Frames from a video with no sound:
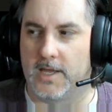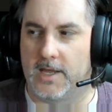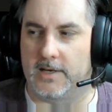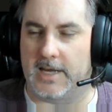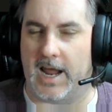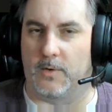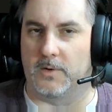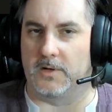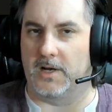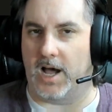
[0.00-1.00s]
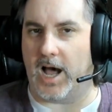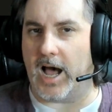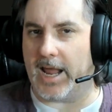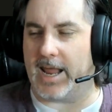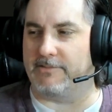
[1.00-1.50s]
Now, I
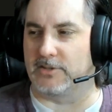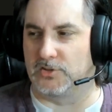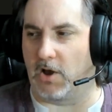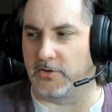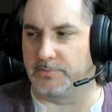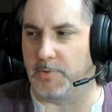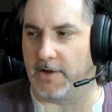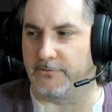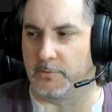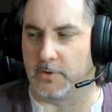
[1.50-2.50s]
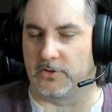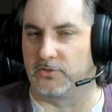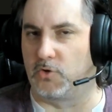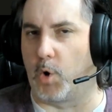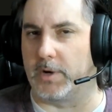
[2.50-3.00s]
have a soft spot for both the
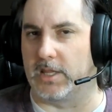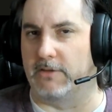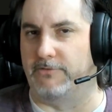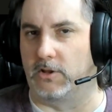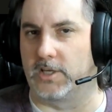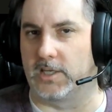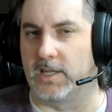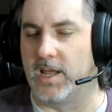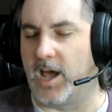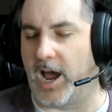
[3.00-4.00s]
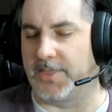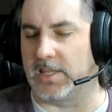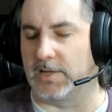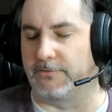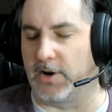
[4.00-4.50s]
Scorpion and the Vulcan. I think
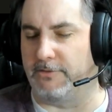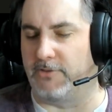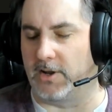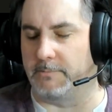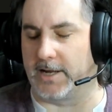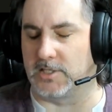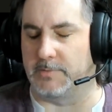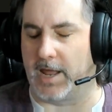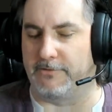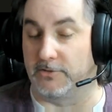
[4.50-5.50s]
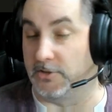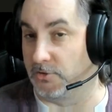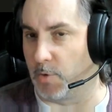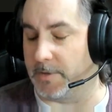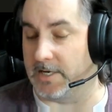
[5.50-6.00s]
they're very fun mechs in the battlefield. The
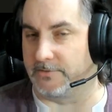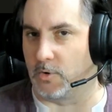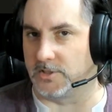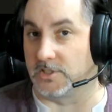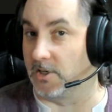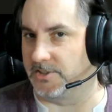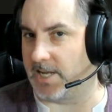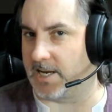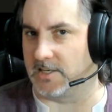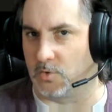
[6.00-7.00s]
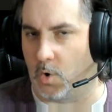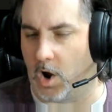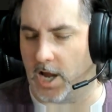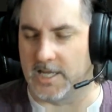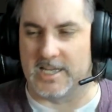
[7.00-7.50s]
Scorpion, of course, is our second
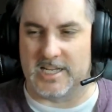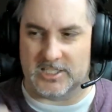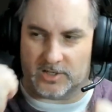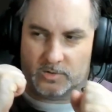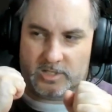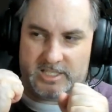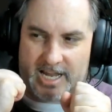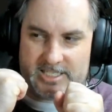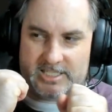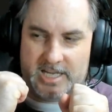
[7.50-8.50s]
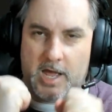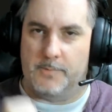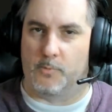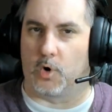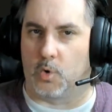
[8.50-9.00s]
quad, so yes,
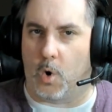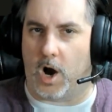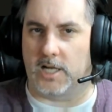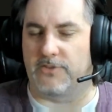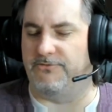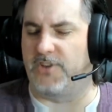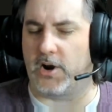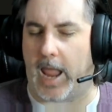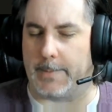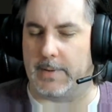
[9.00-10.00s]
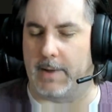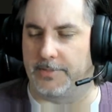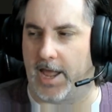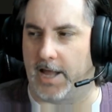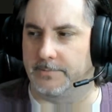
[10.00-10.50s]
more quads. Very happy about
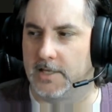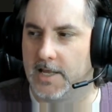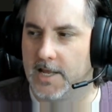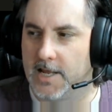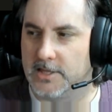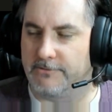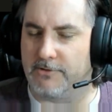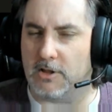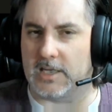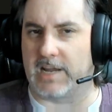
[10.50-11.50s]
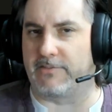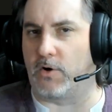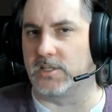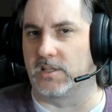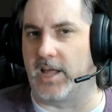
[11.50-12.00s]
that. The Vulcan I've
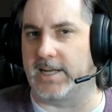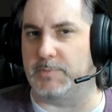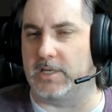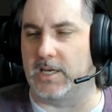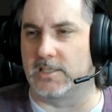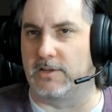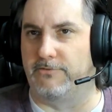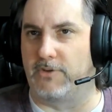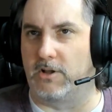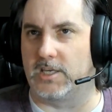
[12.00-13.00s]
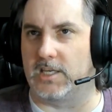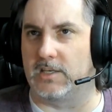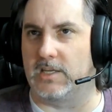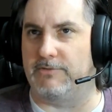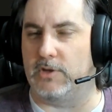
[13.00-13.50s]
always liked because the Vulcan,
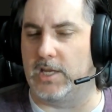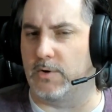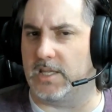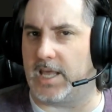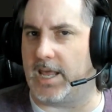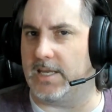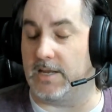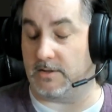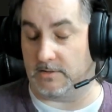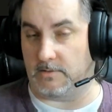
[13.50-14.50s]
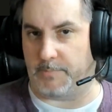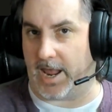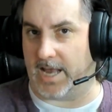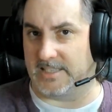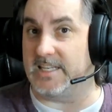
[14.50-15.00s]
if you get
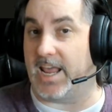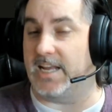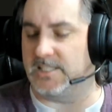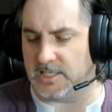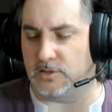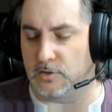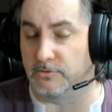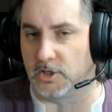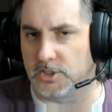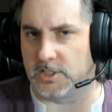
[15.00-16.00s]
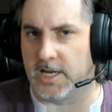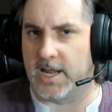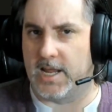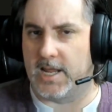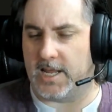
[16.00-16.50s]
past the AC2 version,
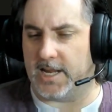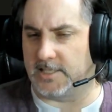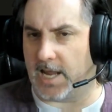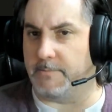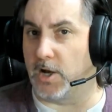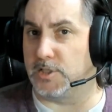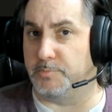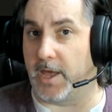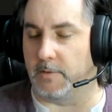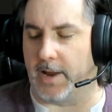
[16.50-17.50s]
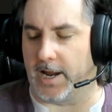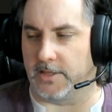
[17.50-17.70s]
is a much better mech.